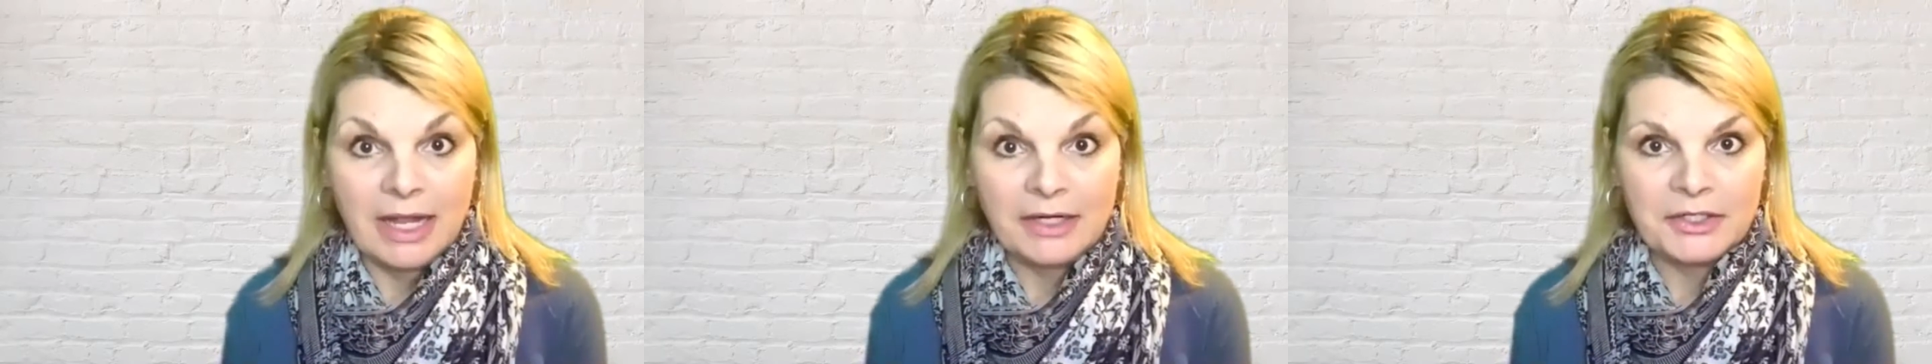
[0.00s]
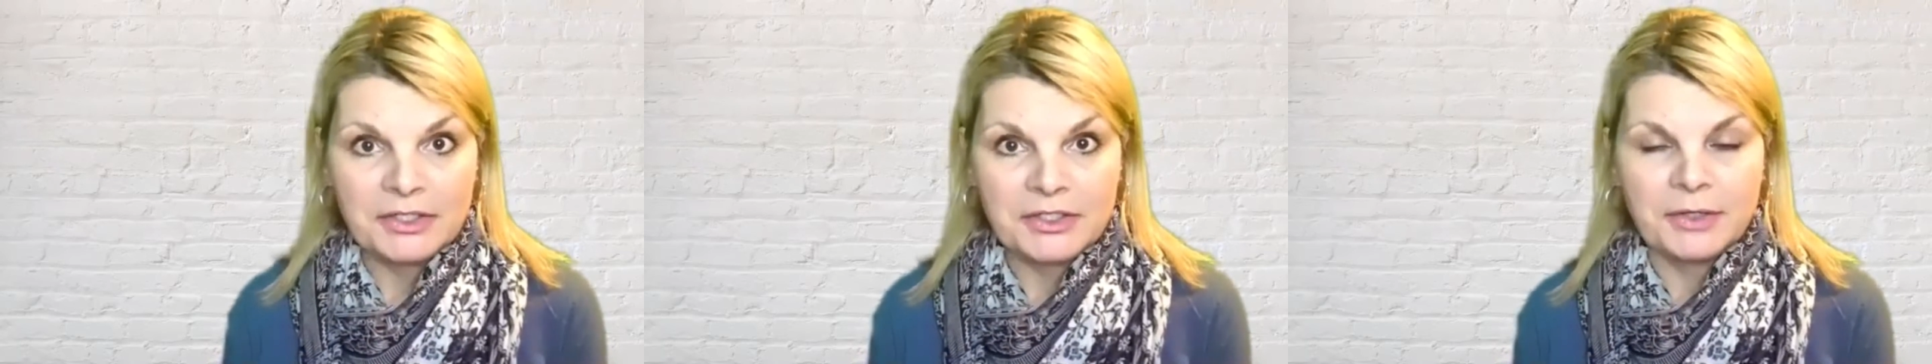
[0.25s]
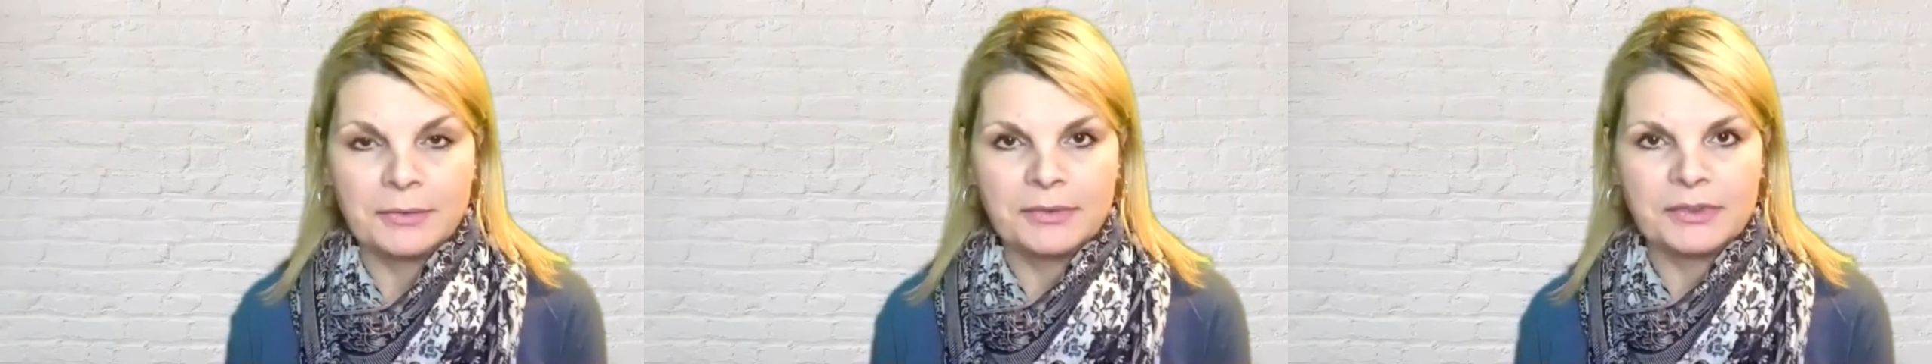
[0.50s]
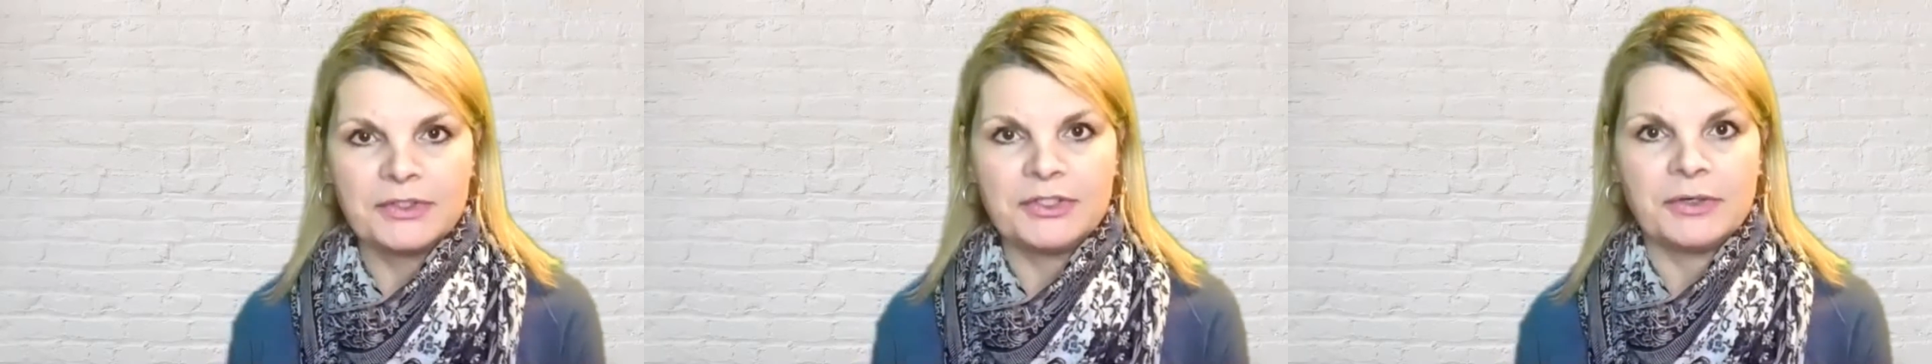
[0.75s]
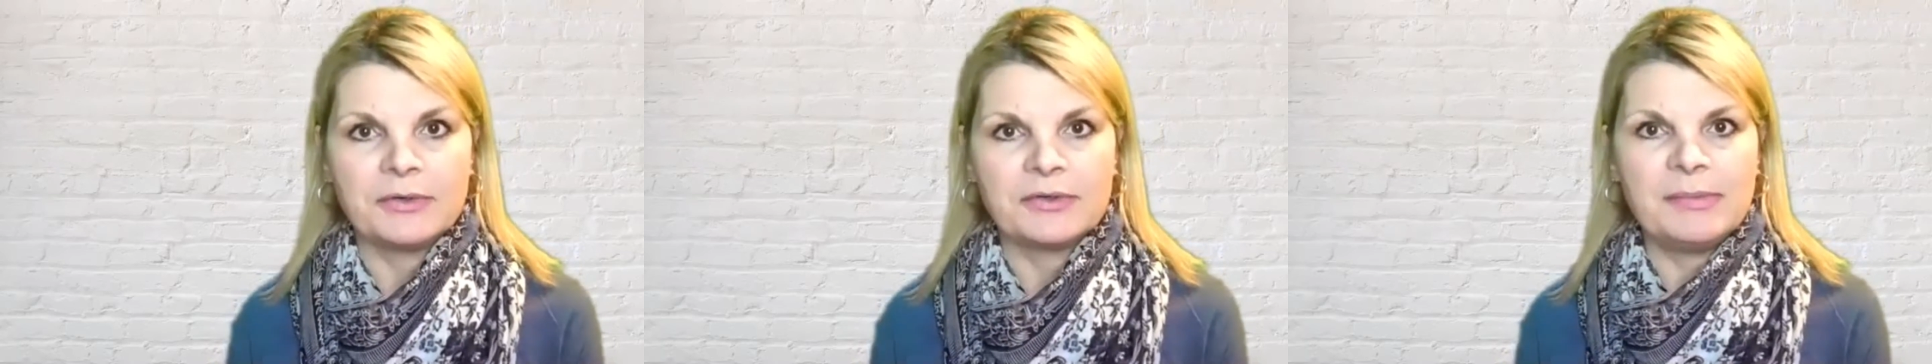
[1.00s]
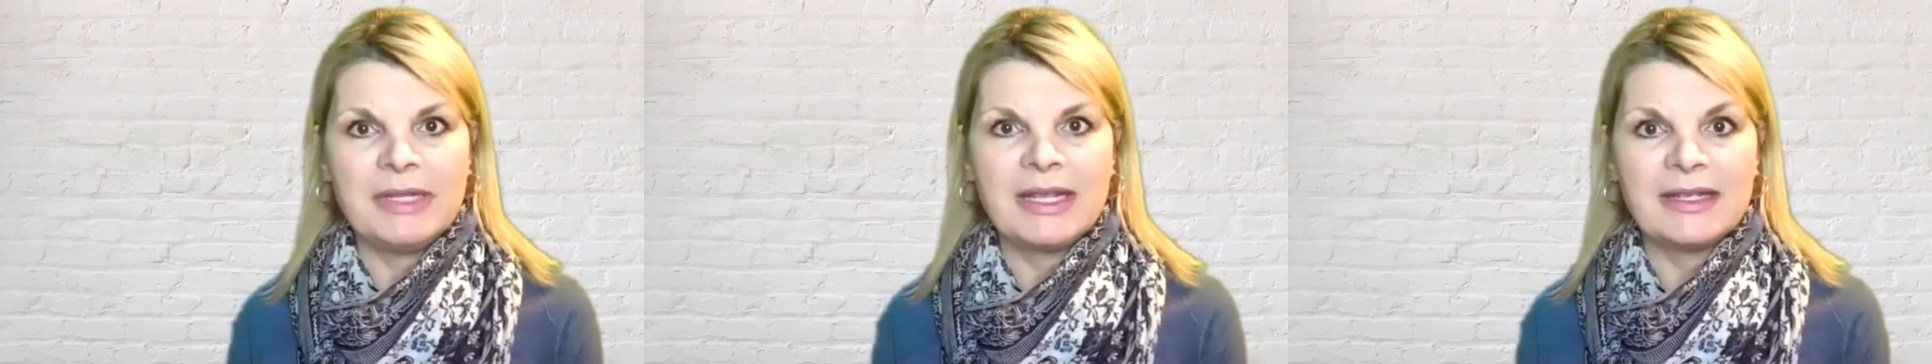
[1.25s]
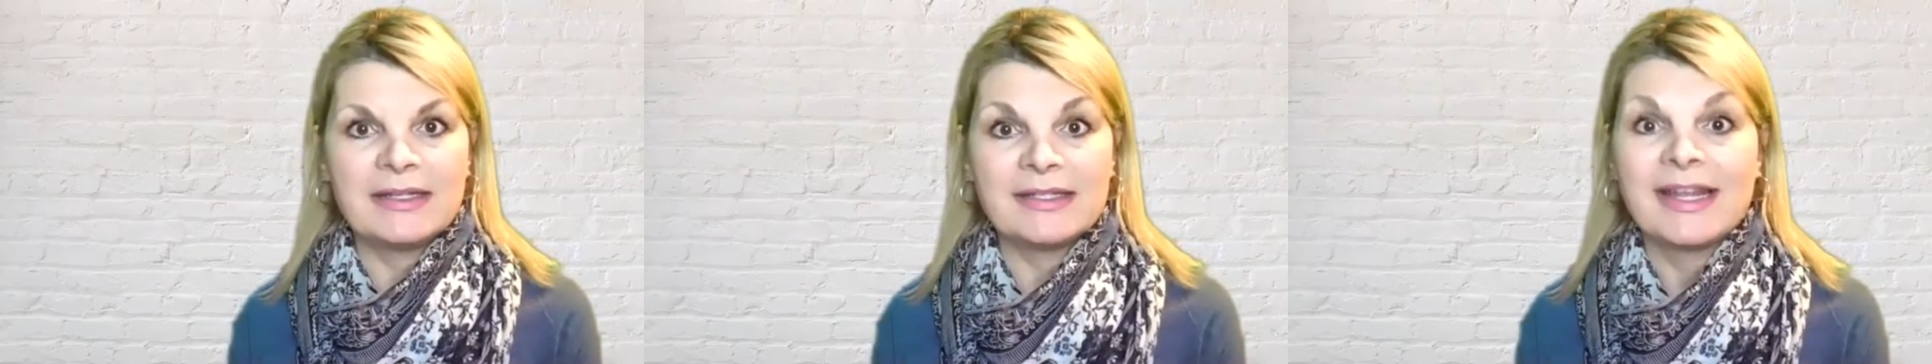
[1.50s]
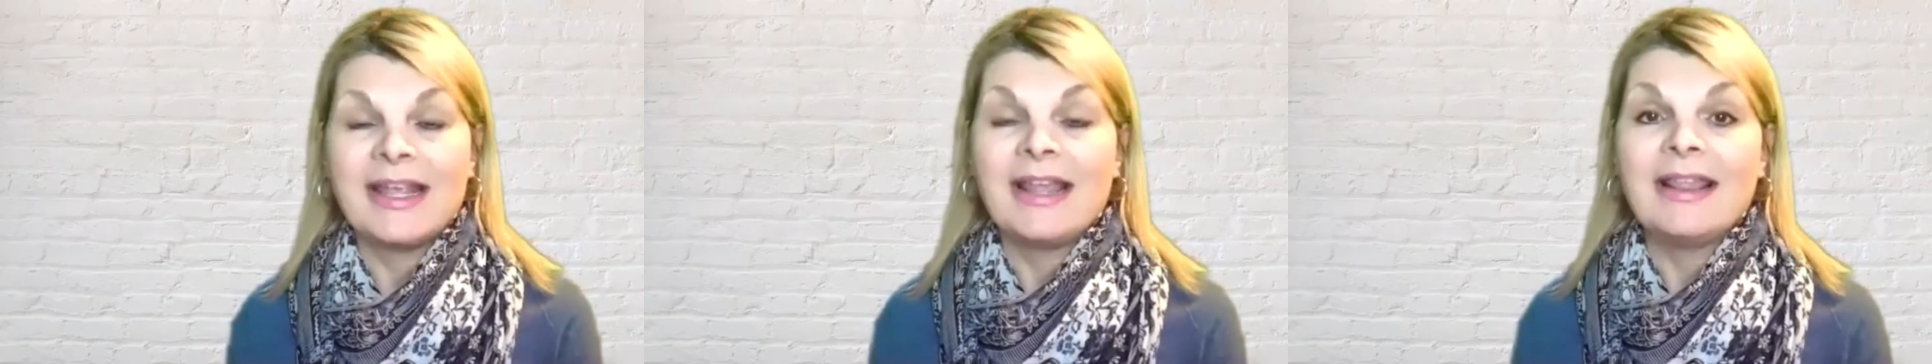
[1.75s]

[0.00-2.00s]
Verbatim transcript: undertoned jokes because